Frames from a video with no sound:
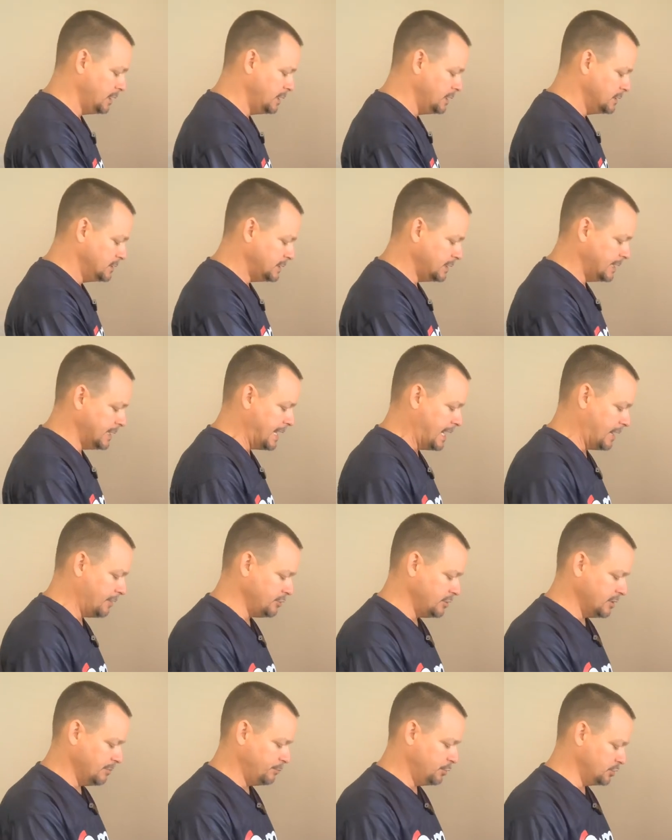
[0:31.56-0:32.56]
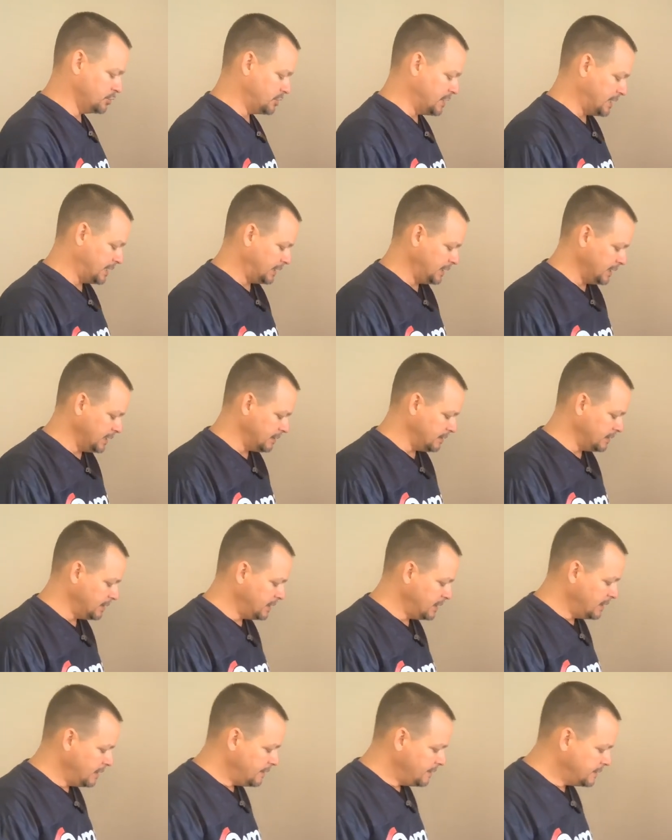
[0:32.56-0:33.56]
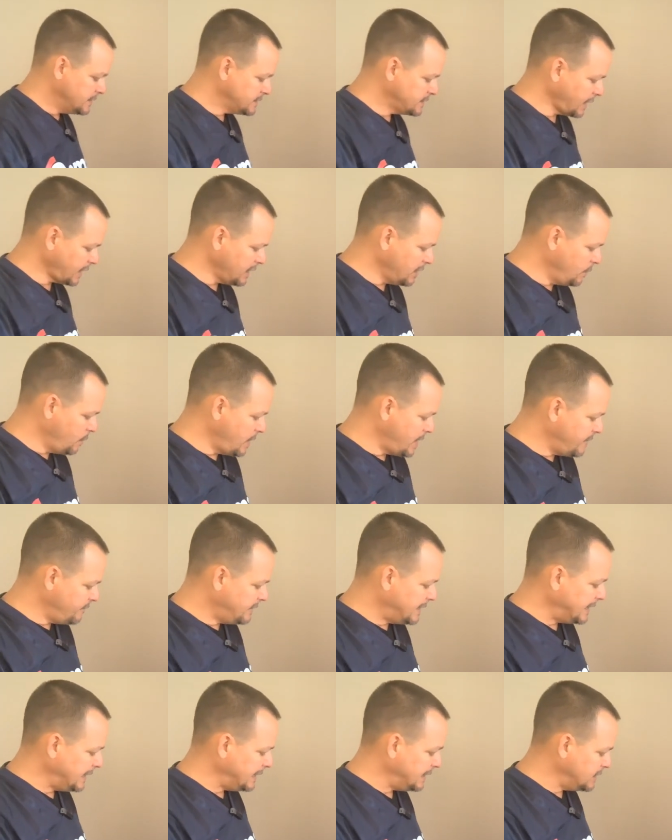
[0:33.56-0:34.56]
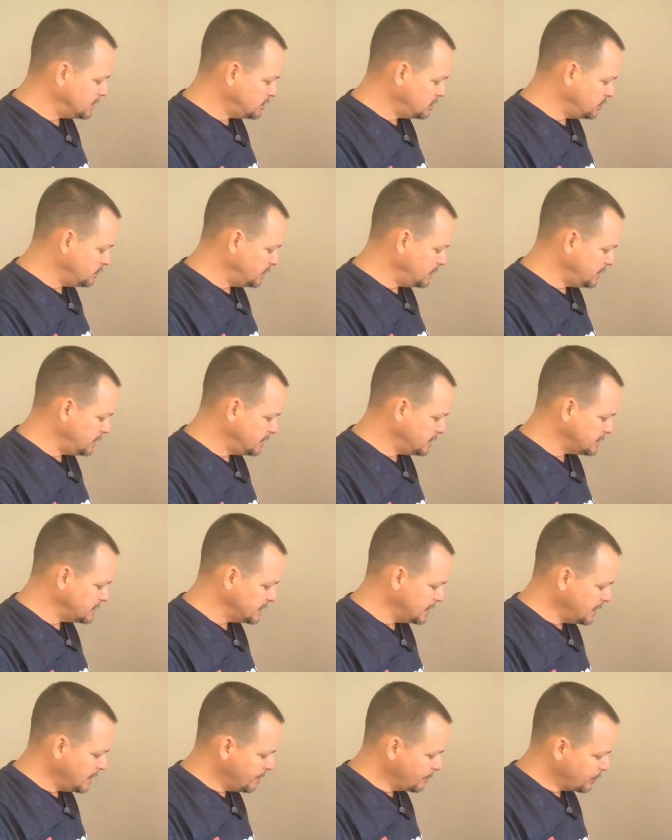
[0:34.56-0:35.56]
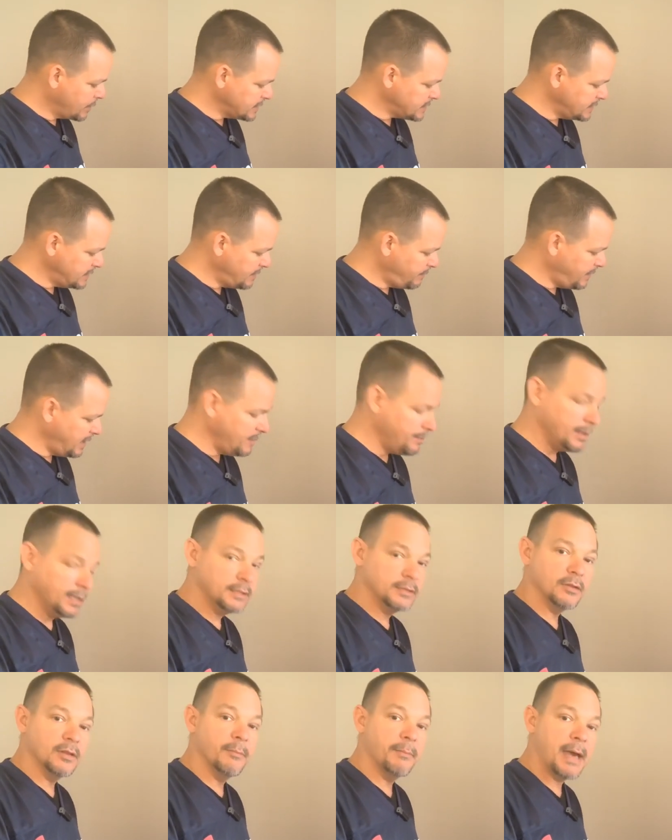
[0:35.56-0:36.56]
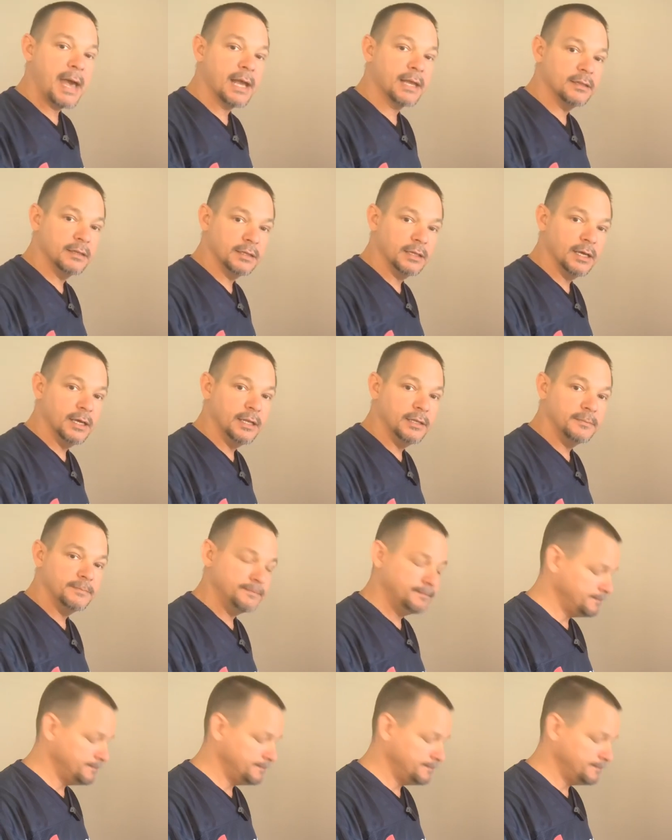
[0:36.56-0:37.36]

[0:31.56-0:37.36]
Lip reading: To get out, you can push that again. The second way of getting into it is pressing the P button on the back of the gun.